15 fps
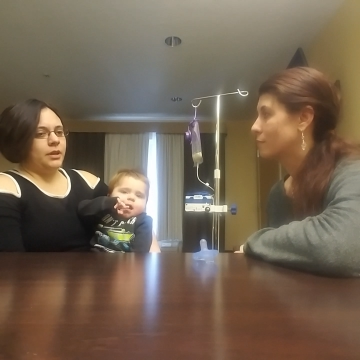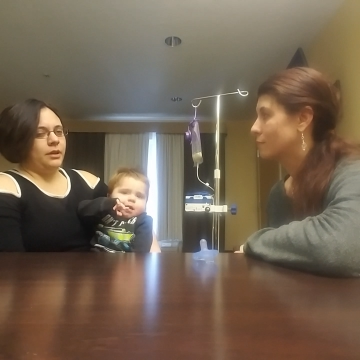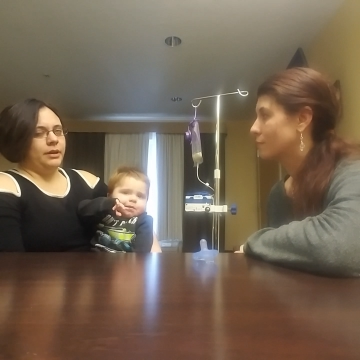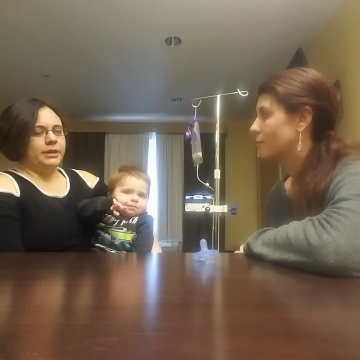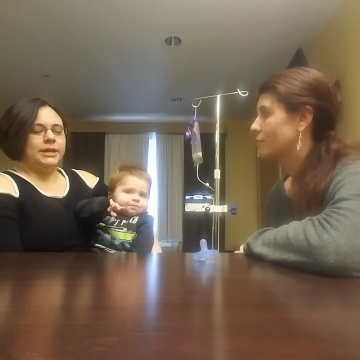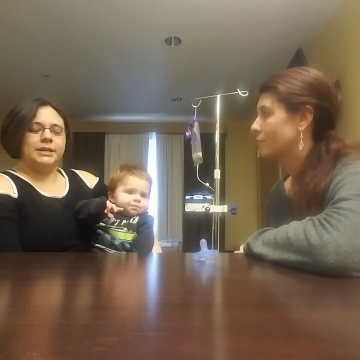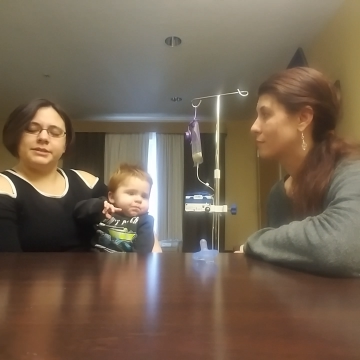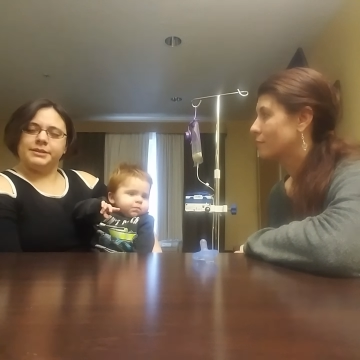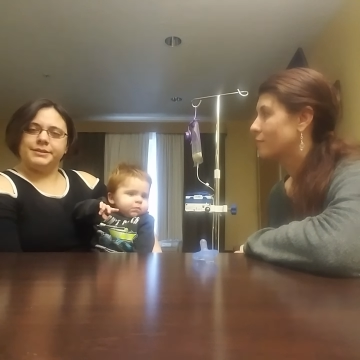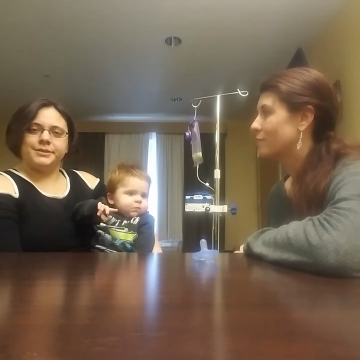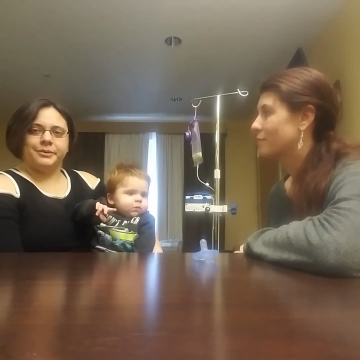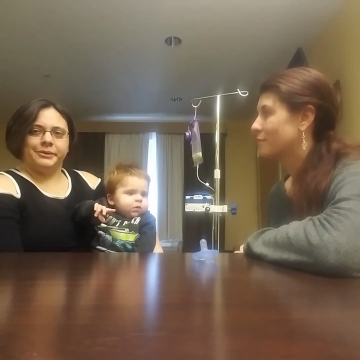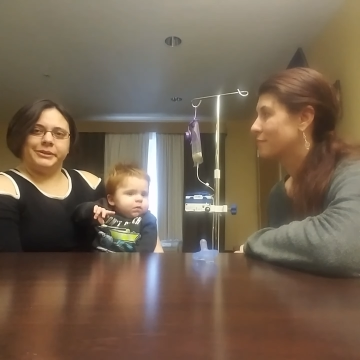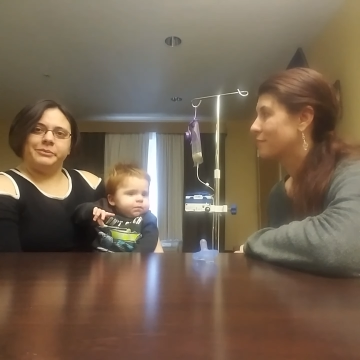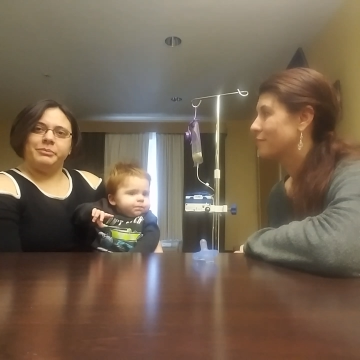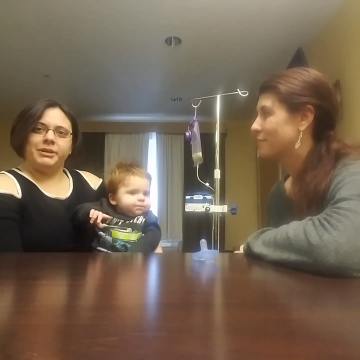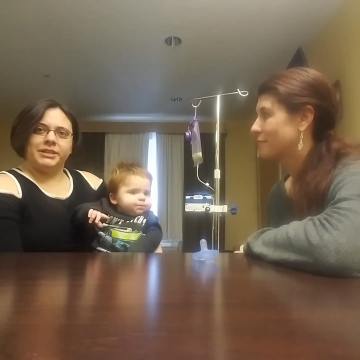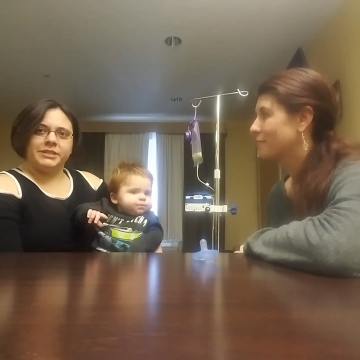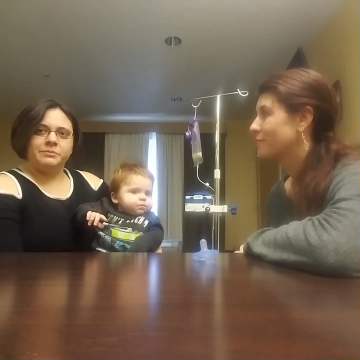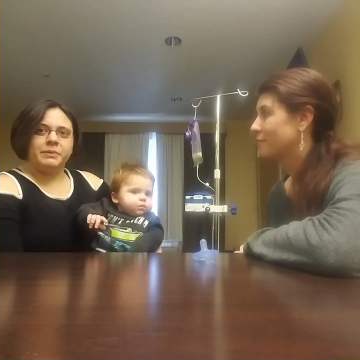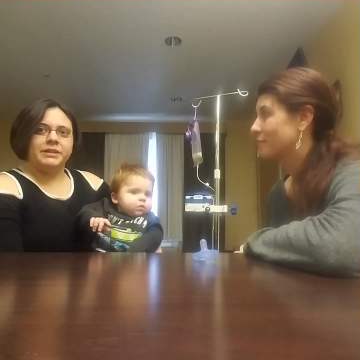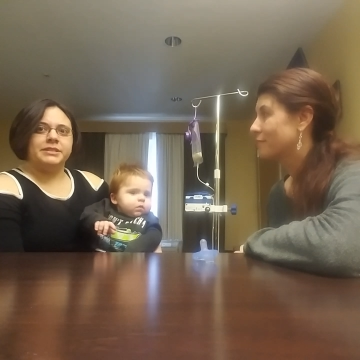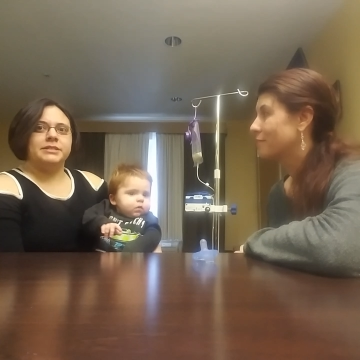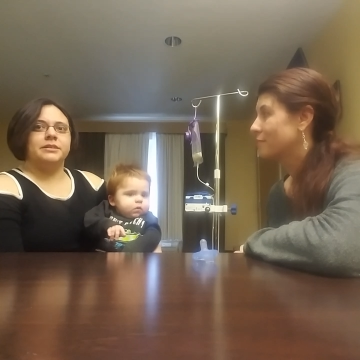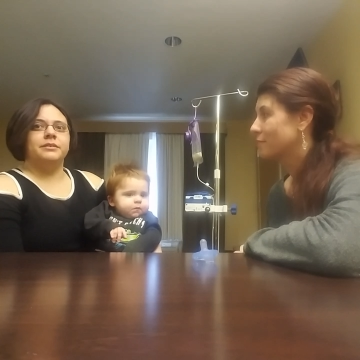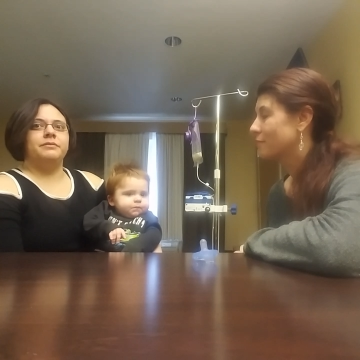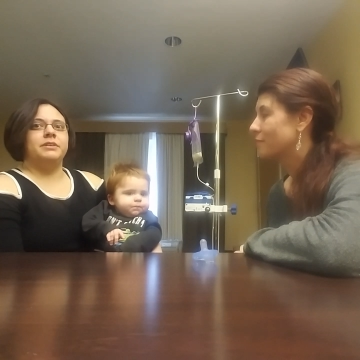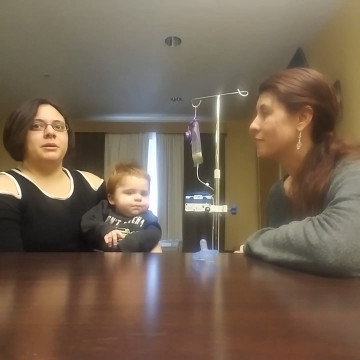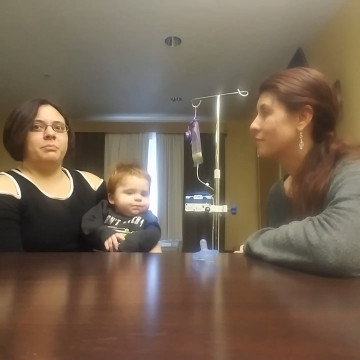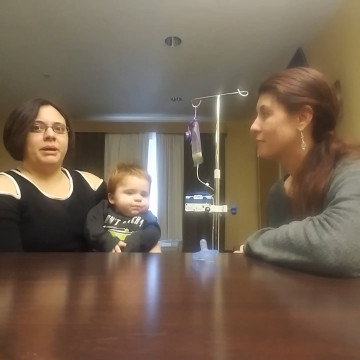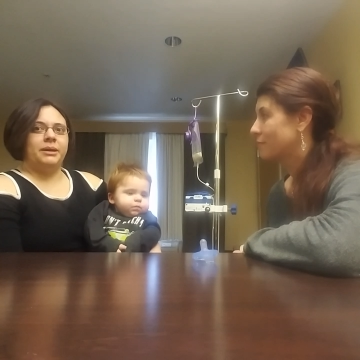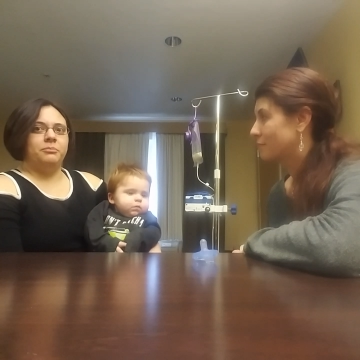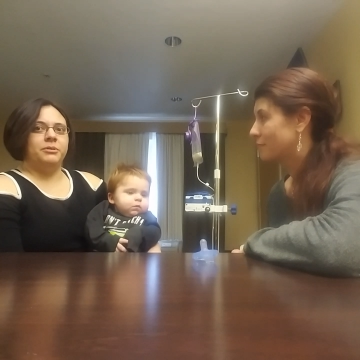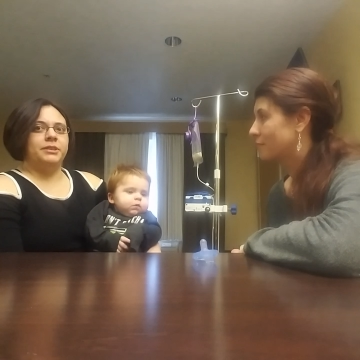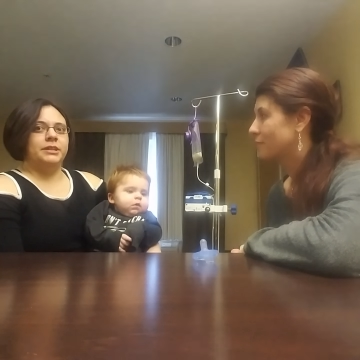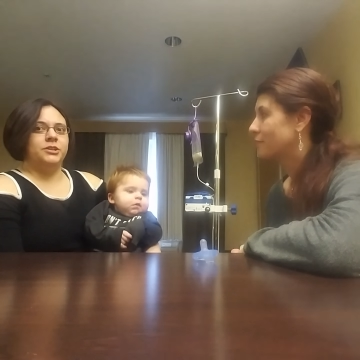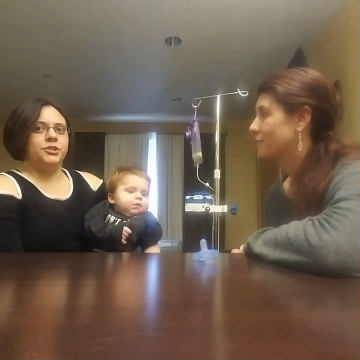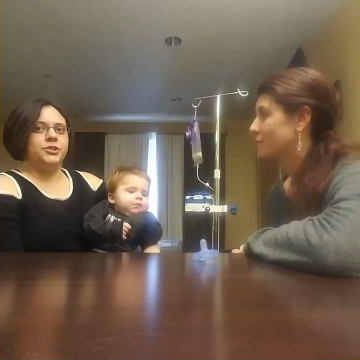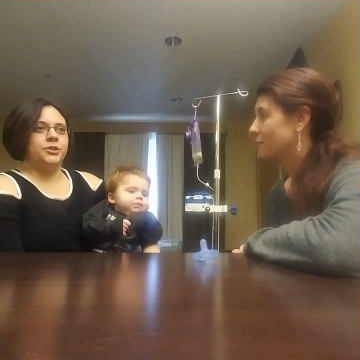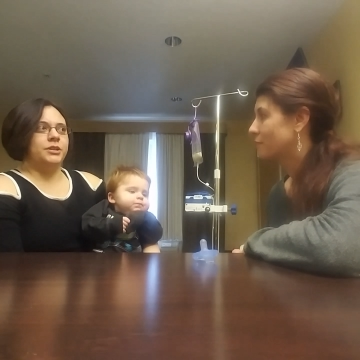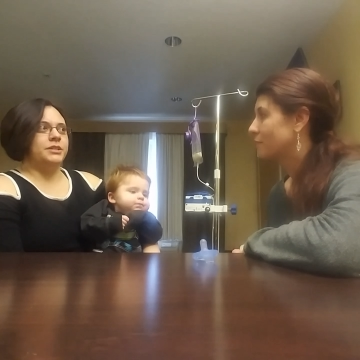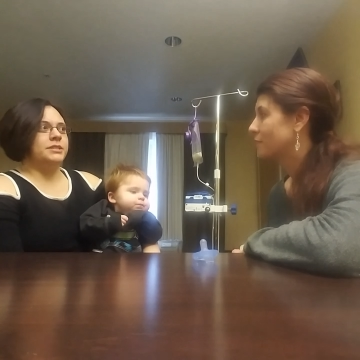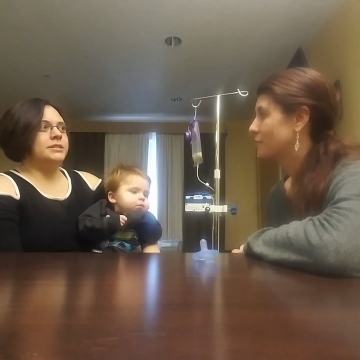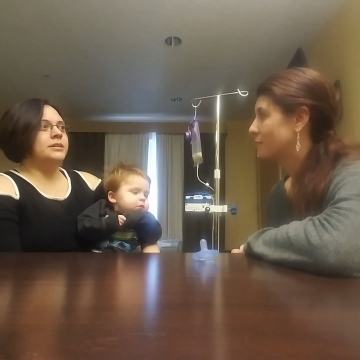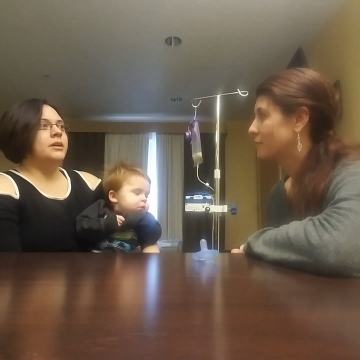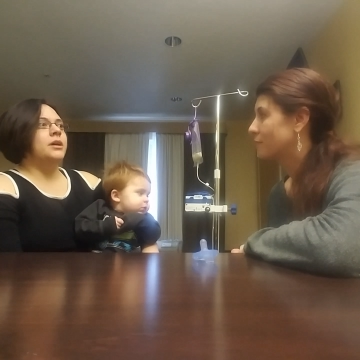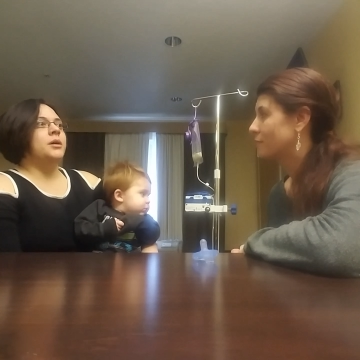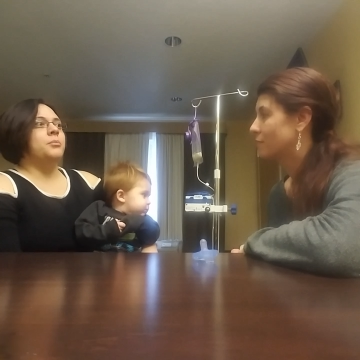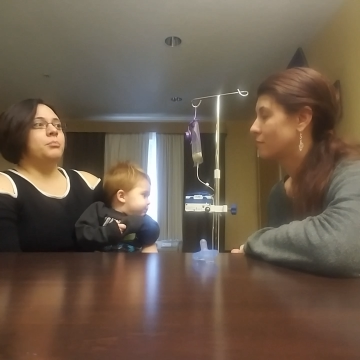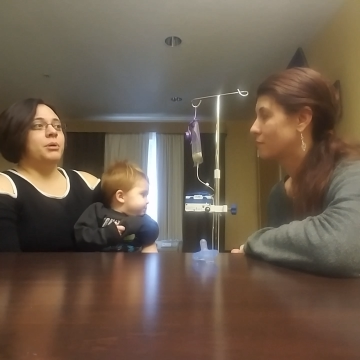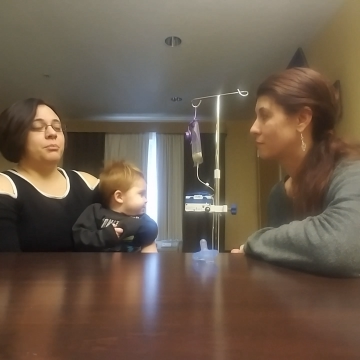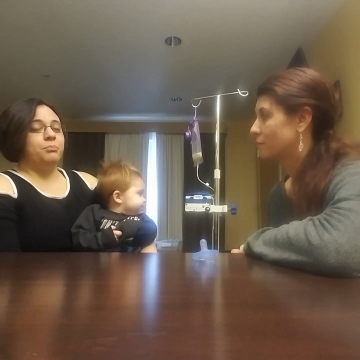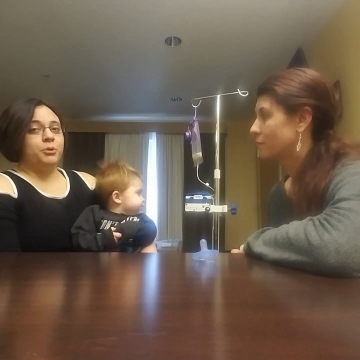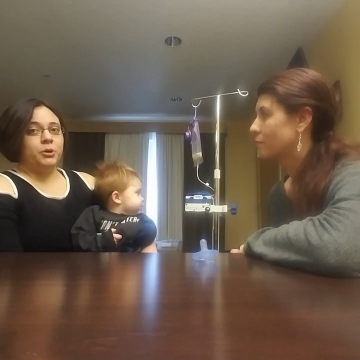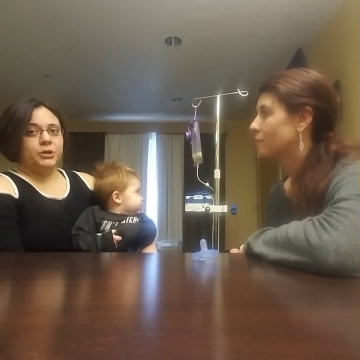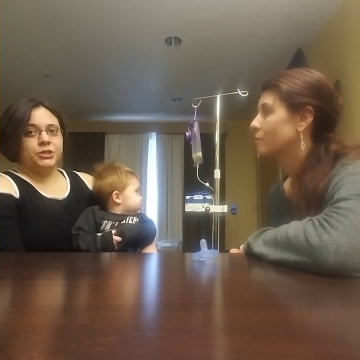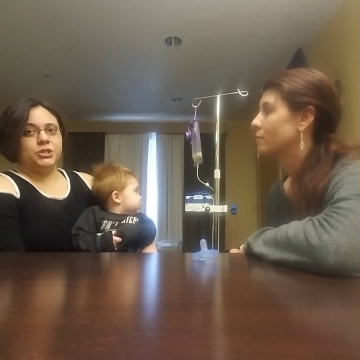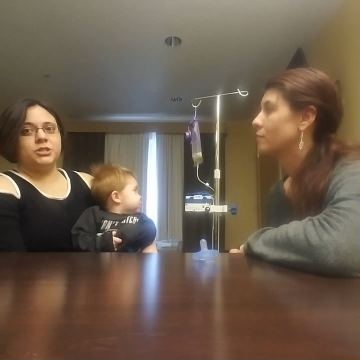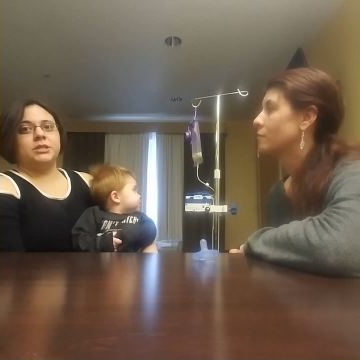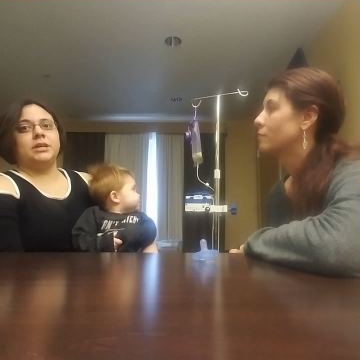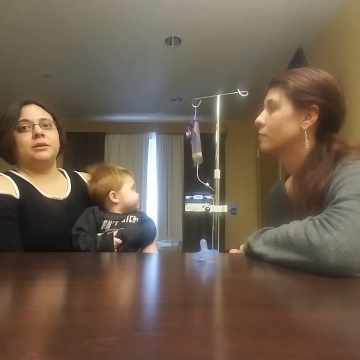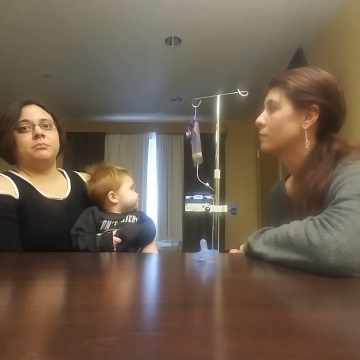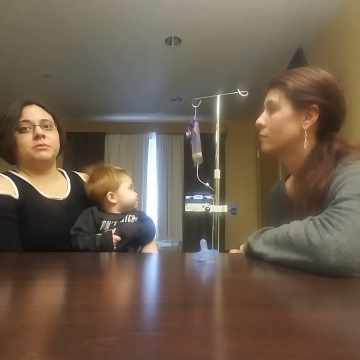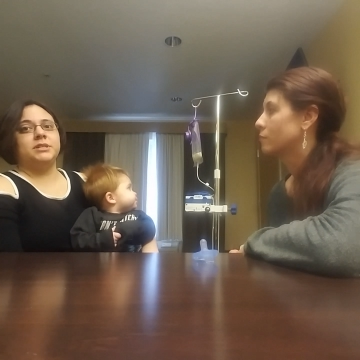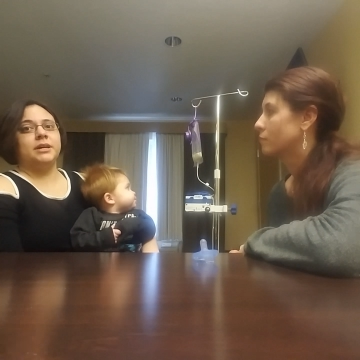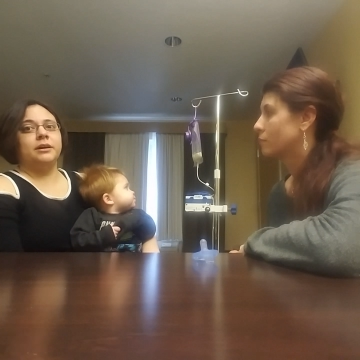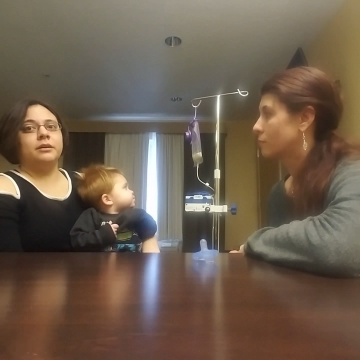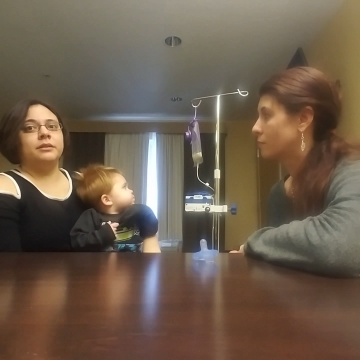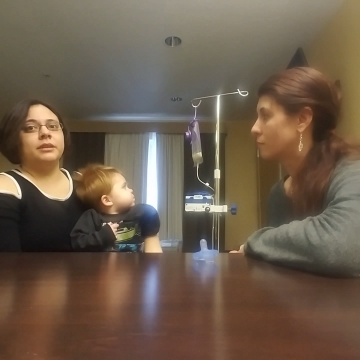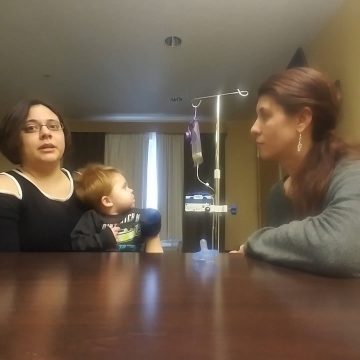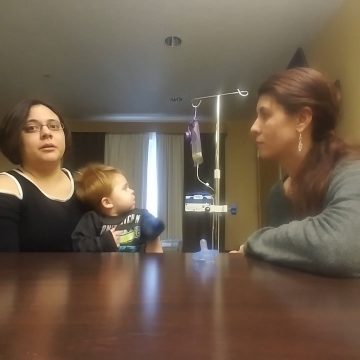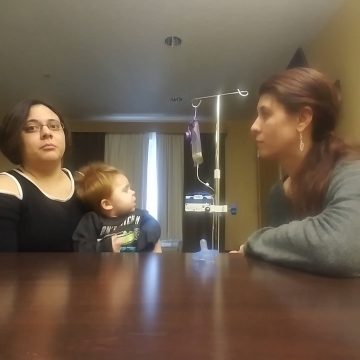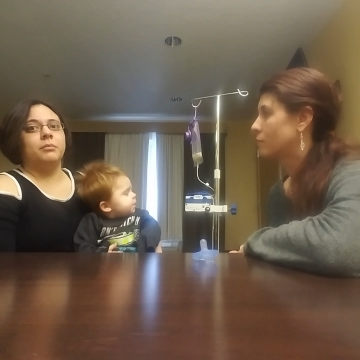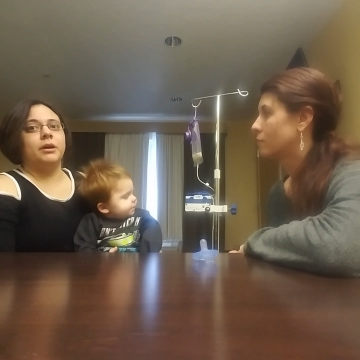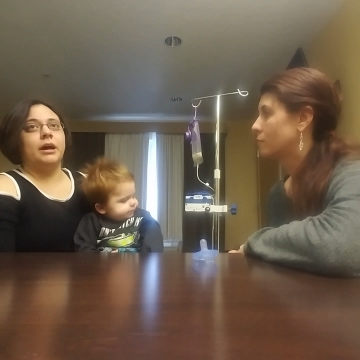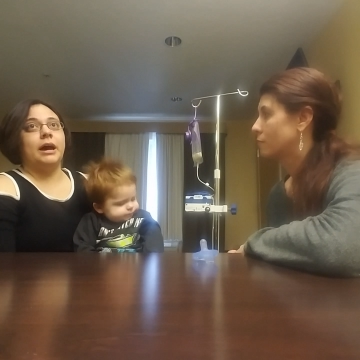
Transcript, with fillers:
Speaker 1: yes, it's going to be expensive and a pain with insurance, but push them, tell them.